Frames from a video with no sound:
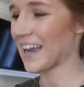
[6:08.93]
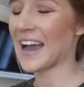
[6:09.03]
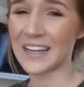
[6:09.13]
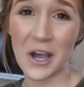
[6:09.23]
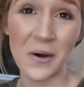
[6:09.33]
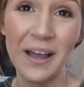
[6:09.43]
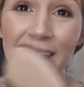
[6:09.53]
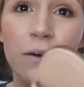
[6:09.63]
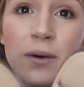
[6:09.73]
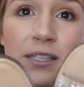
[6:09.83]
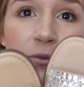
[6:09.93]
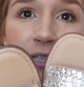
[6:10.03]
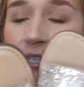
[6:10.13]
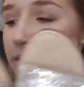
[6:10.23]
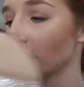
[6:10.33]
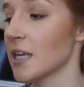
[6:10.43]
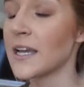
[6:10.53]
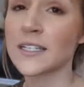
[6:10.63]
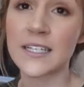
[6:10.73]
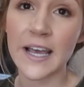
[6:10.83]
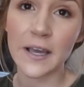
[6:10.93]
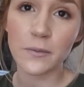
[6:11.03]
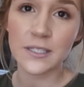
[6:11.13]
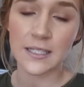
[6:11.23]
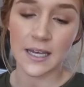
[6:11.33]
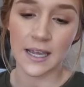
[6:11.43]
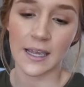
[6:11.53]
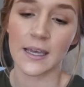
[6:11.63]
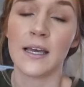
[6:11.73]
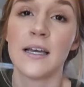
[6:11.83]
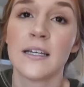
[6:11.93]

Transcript: I know, I can't wait to wear sandals. Today was like